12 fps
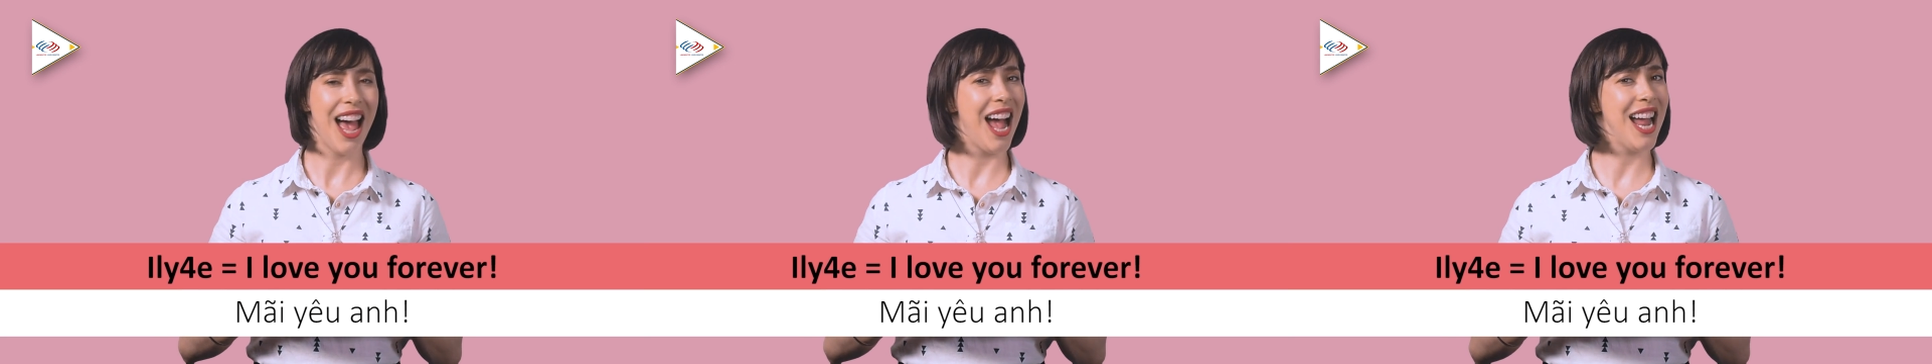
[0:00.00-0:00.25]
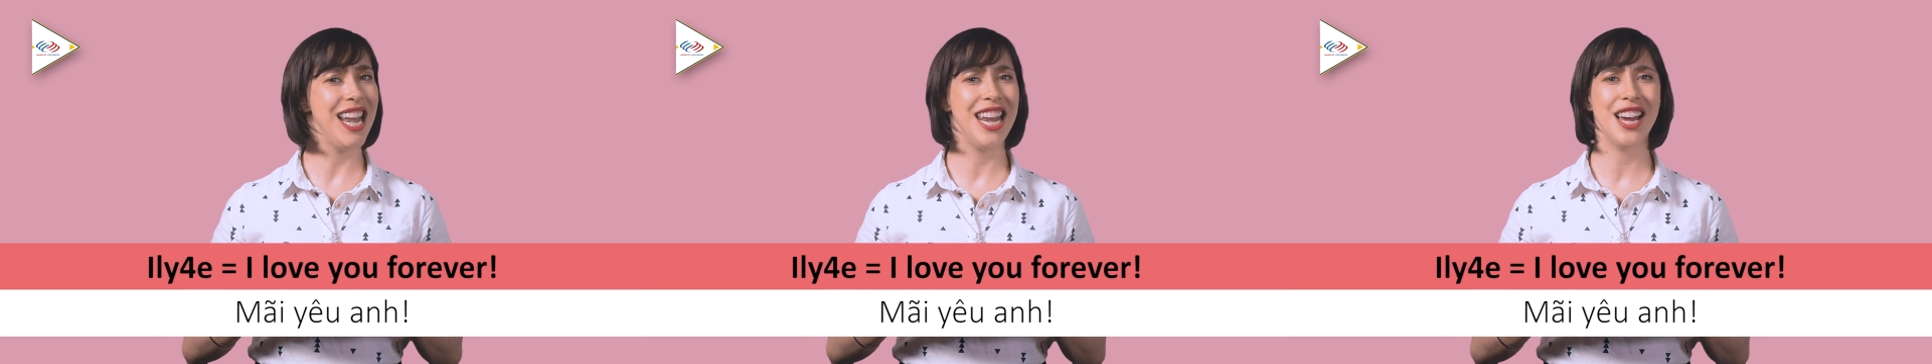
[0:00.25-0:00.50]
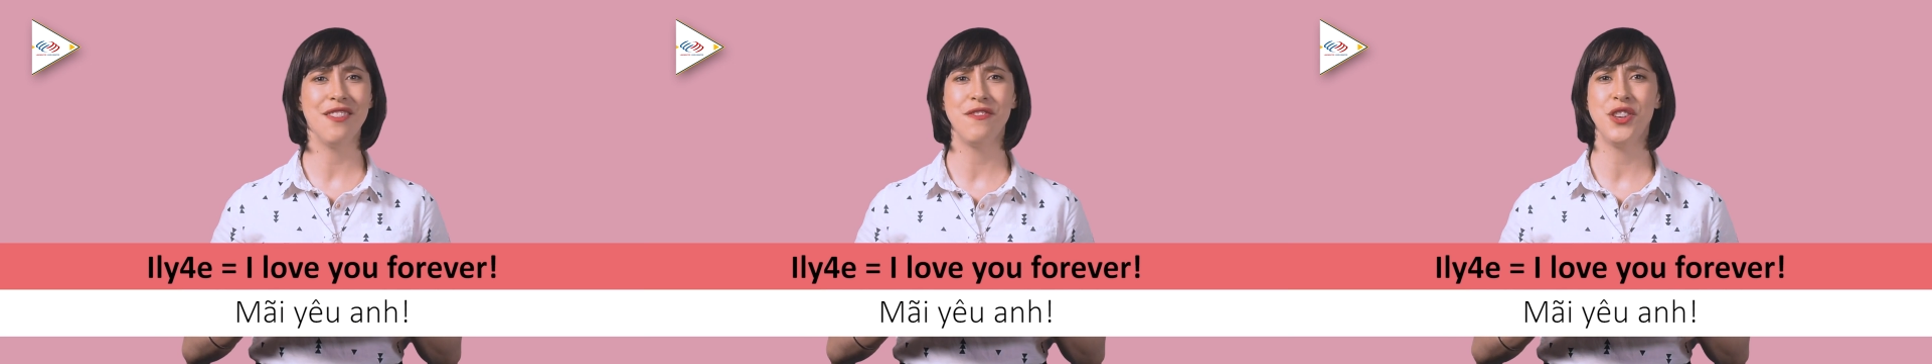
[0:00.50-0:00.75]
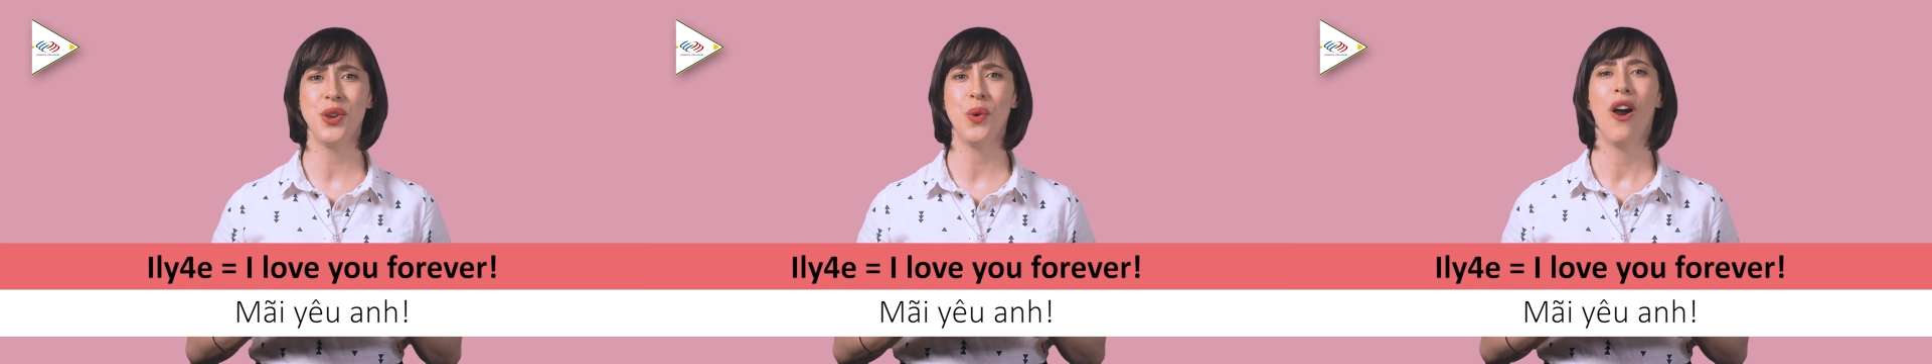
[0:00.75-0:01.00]
I
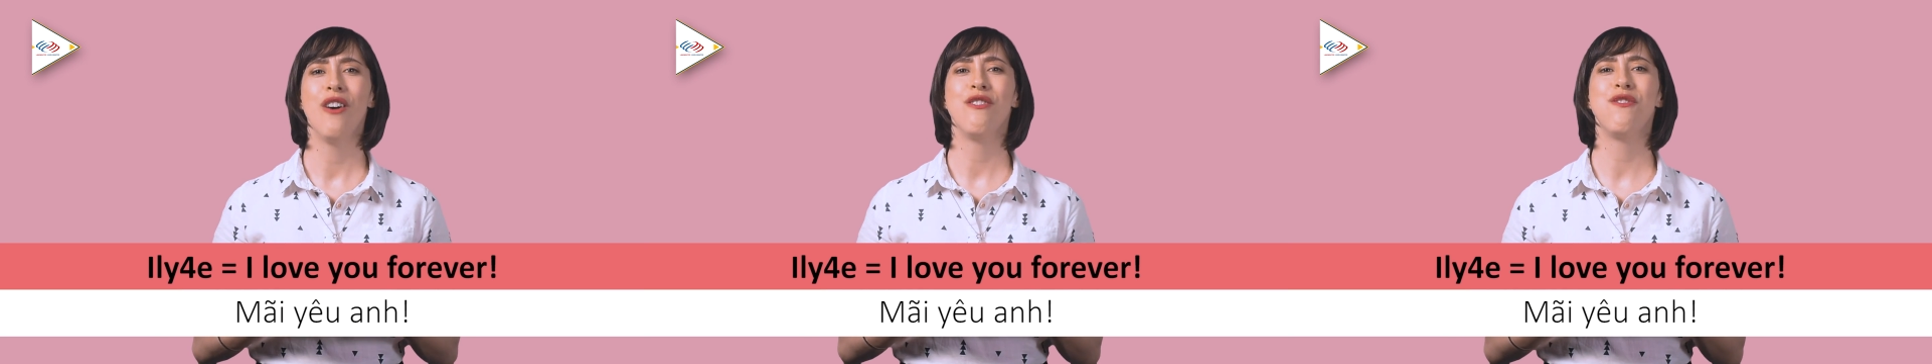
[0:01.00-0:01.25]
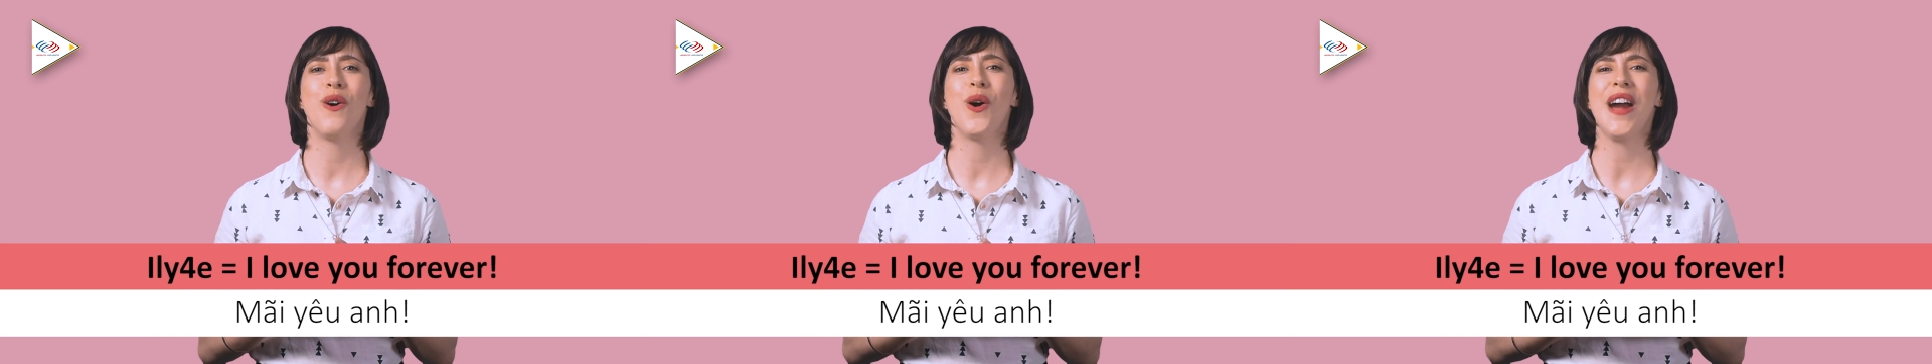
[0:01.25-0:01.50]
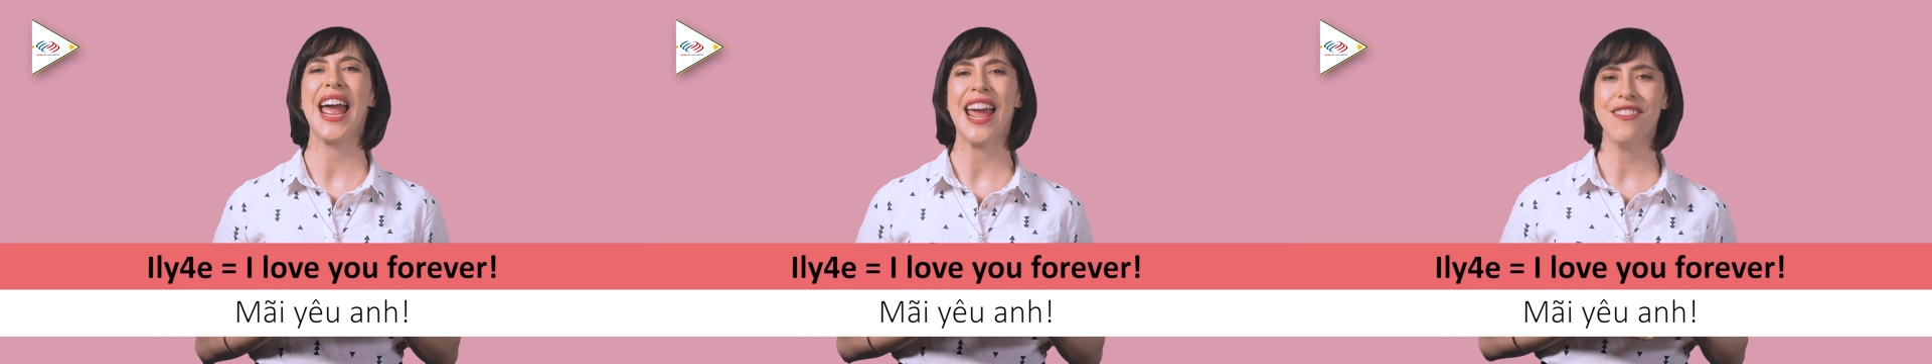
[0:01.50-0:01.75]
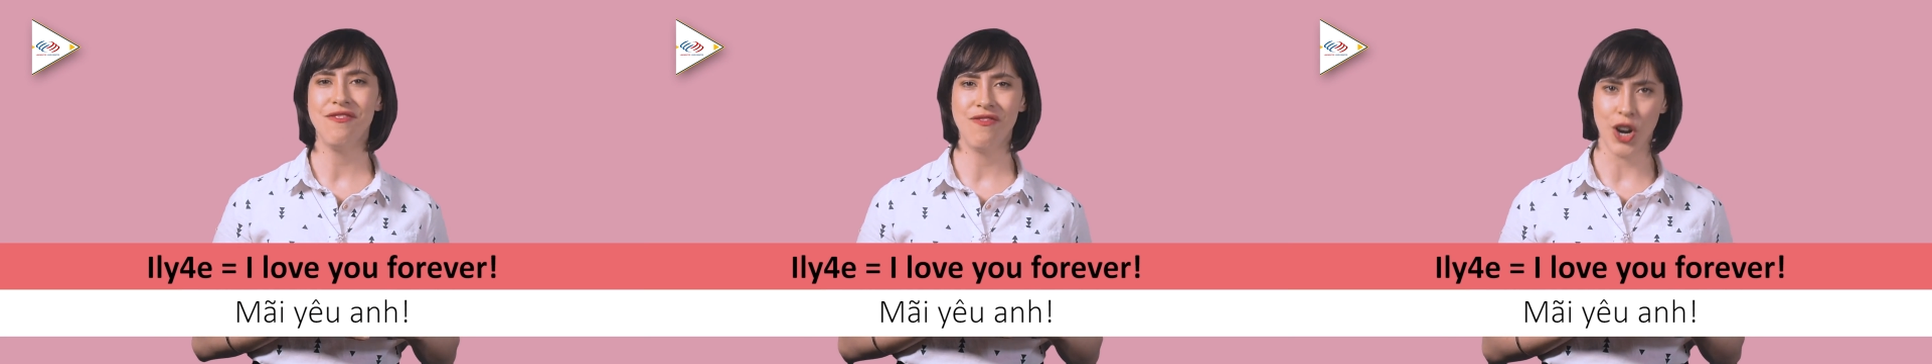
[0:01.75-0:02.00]
love you
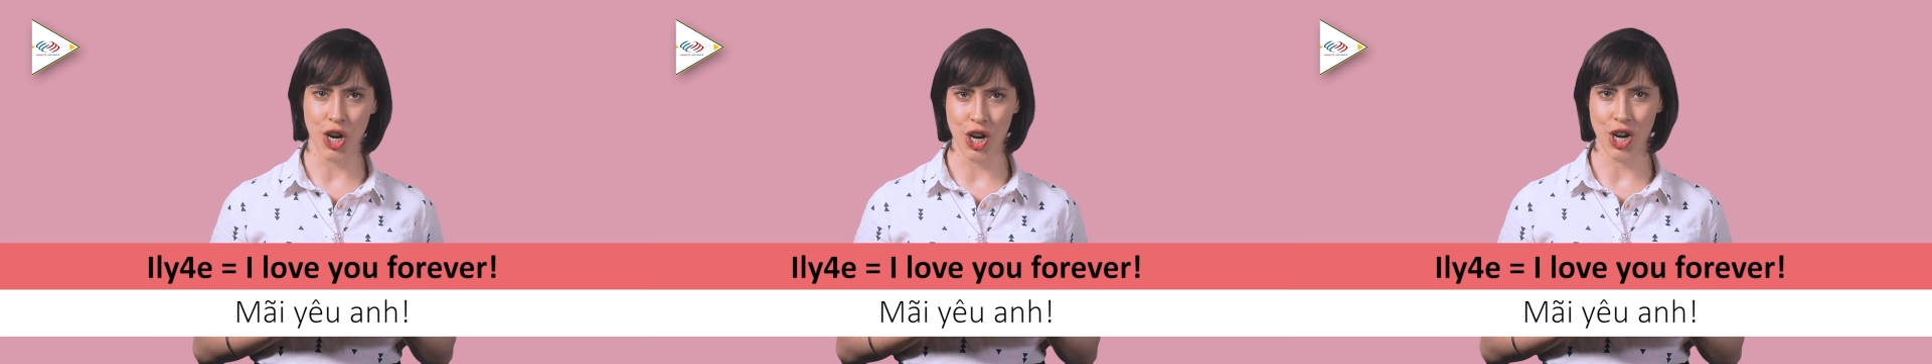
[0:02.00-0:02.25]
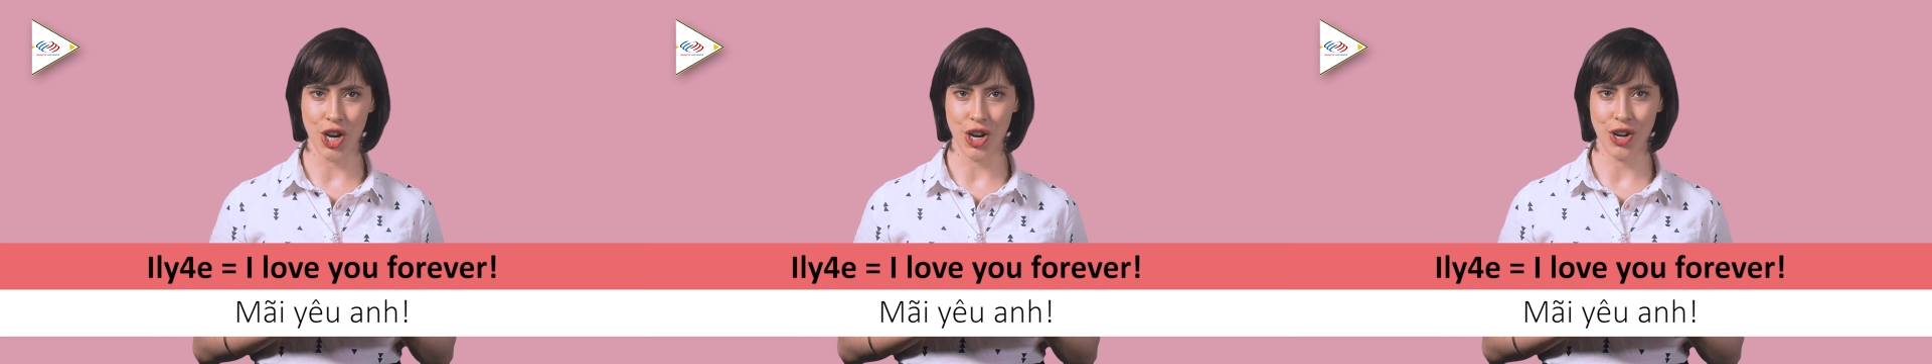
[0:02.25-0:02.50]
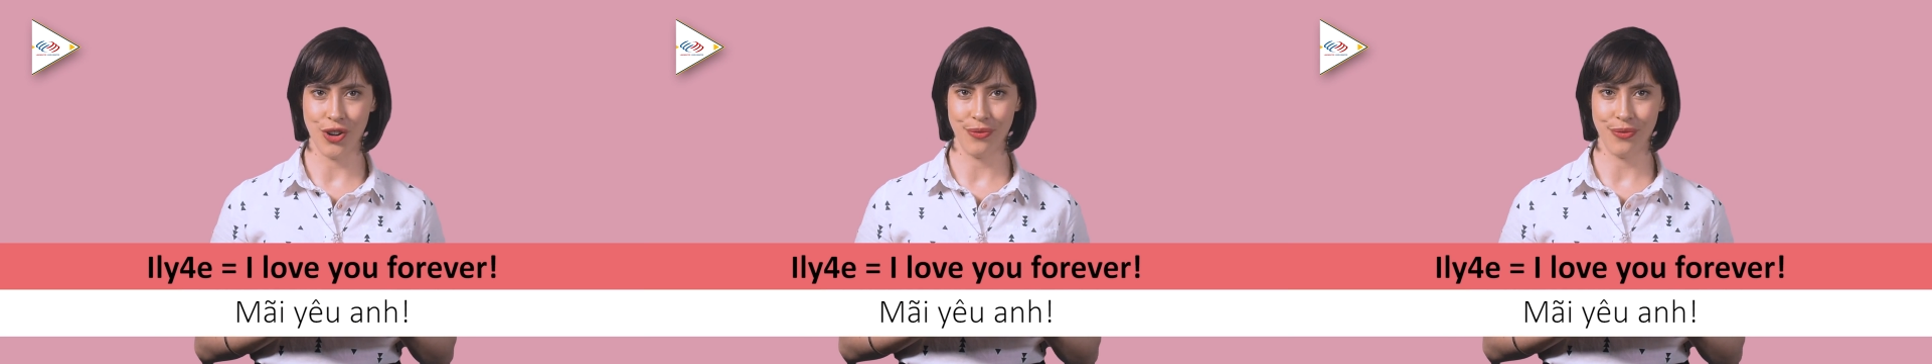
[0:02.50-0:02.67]
forever.